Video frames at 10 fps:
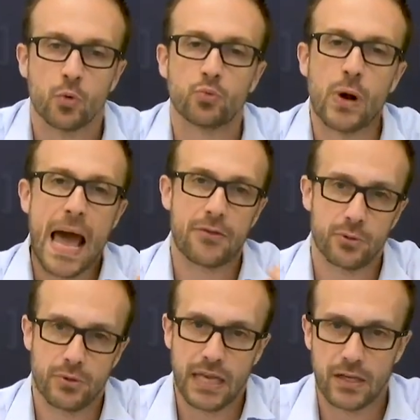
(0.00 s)

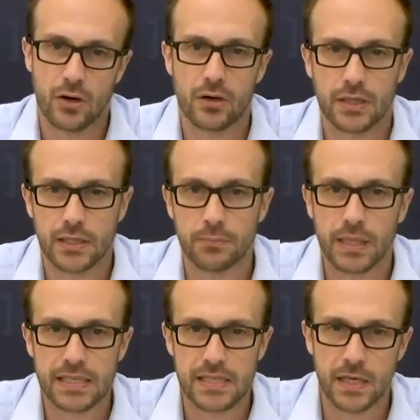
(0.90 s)
rather than on the
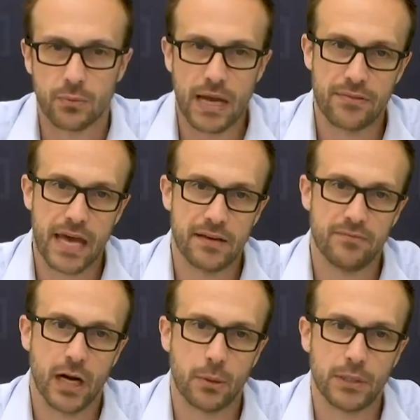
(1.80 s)
complexity around that
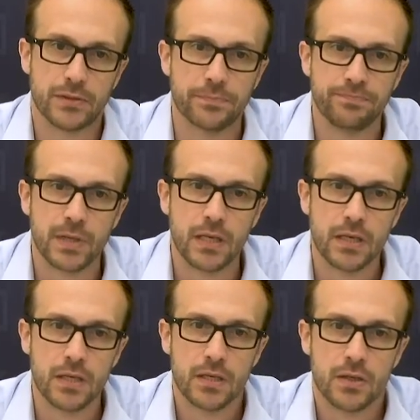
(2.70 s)
environment.
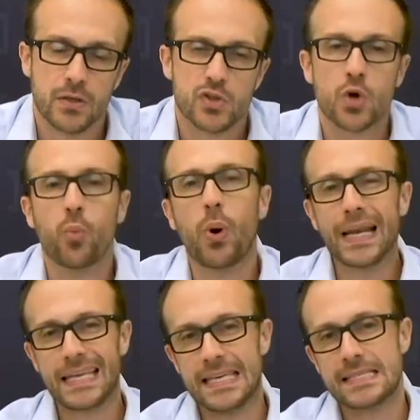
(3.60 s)
So
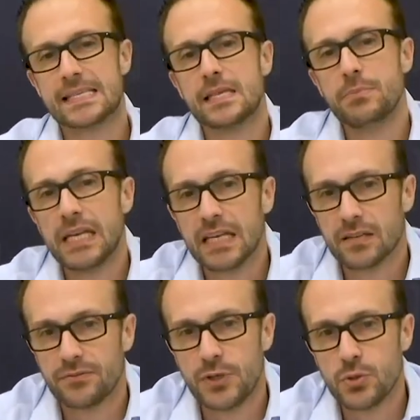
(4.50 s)
what is the meeting of
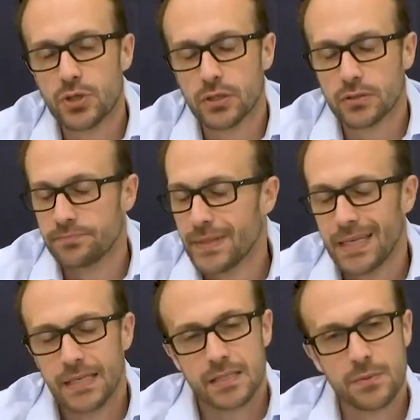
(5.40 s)
the future?
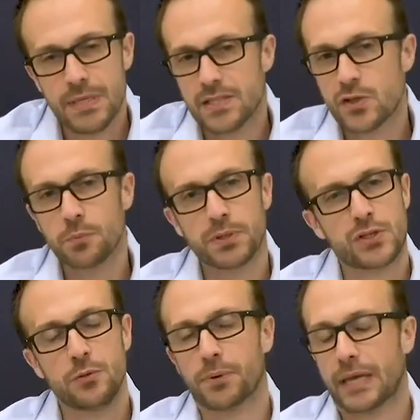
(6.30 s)
To be super,
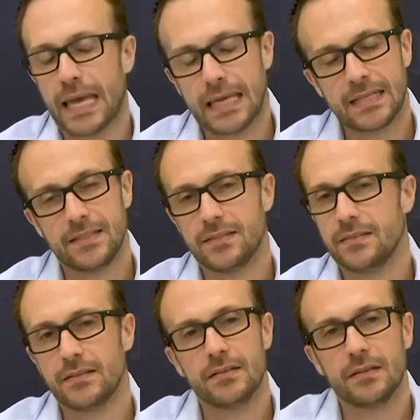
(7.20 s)
super candid,
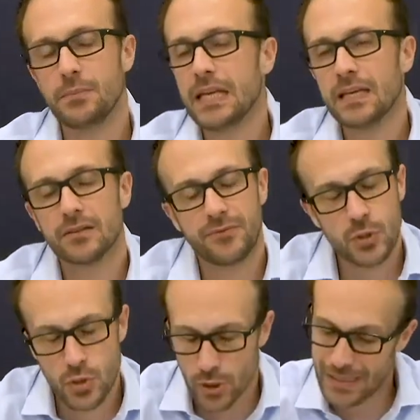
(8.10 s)
the meeting of the
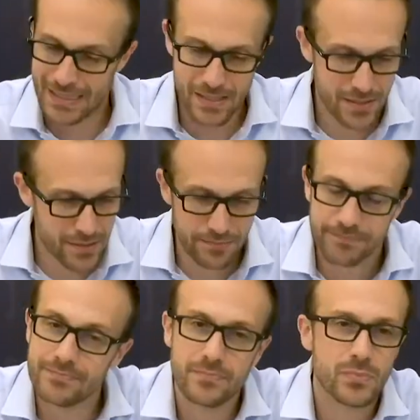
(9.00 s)
future is
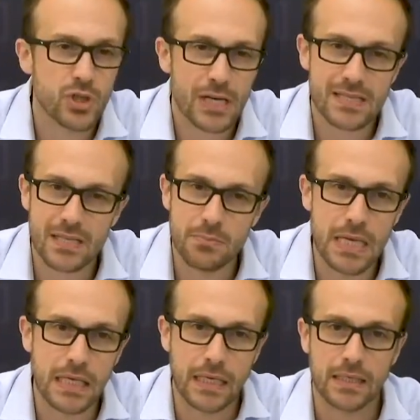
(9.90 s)
just a
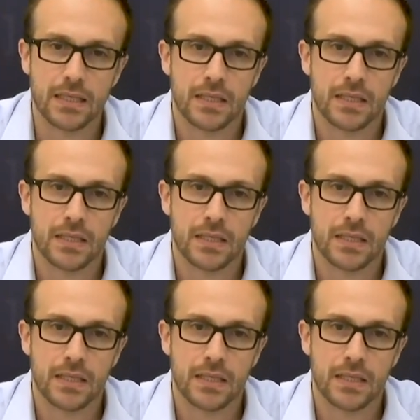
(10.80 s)
meeting.